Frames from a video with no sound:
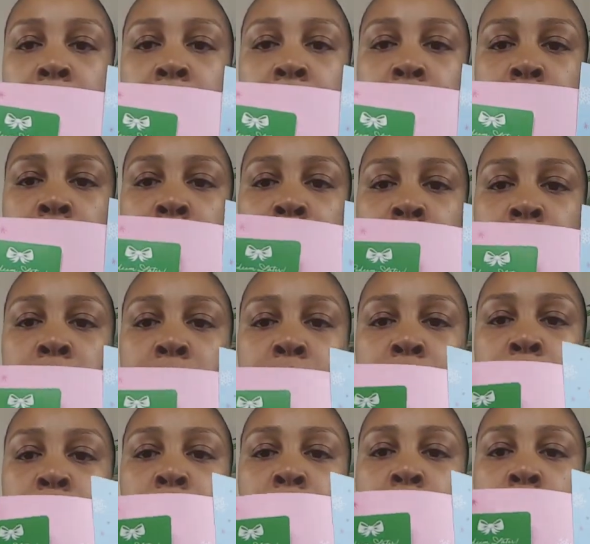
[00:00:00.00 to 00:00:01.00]
And then I
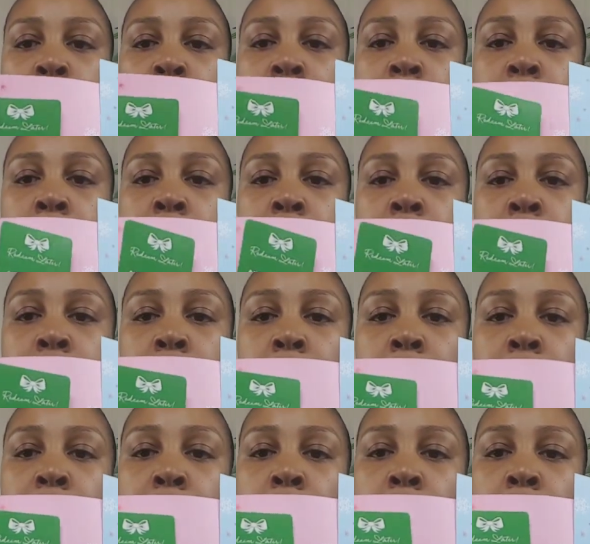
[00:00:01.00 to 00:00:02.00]
used the
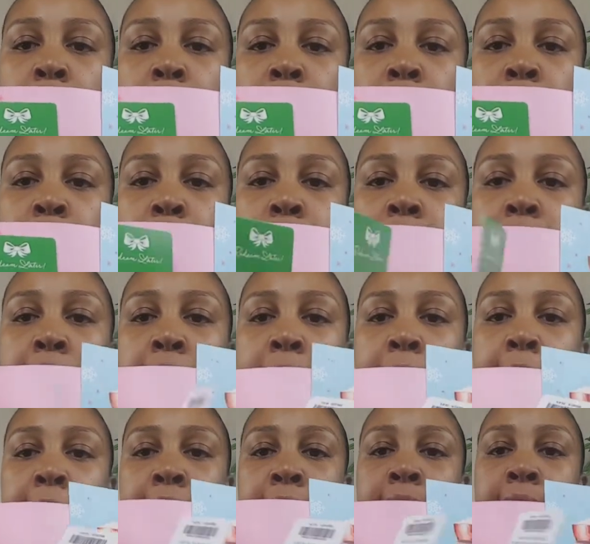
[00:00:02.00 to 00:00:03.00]
10 off 40.
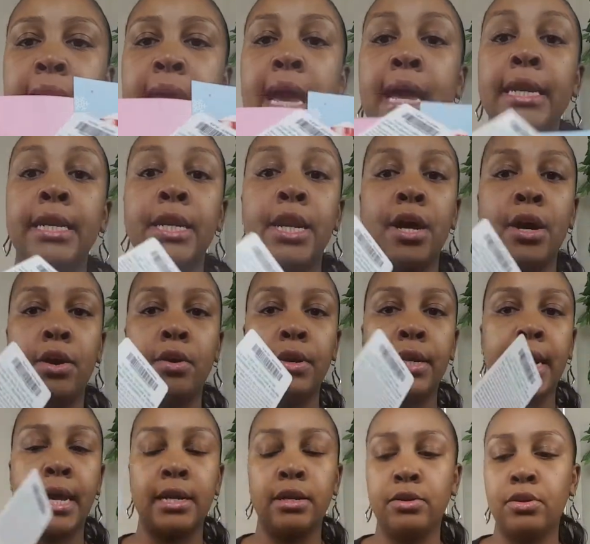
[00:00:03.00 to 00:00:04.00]
I did not know,
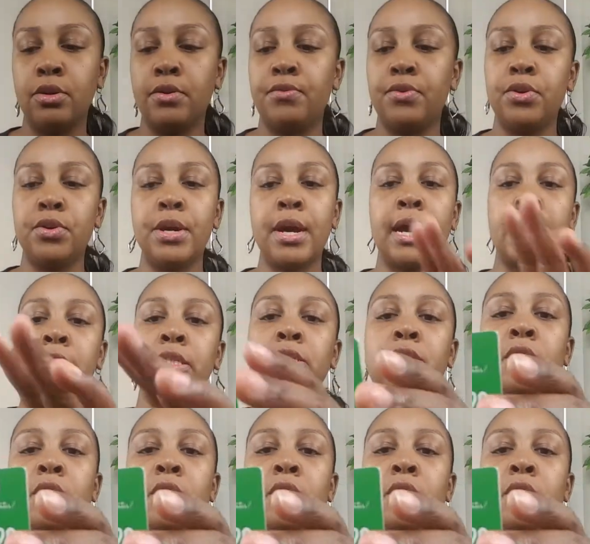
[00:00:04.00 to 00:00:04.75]
and I don't know if you guys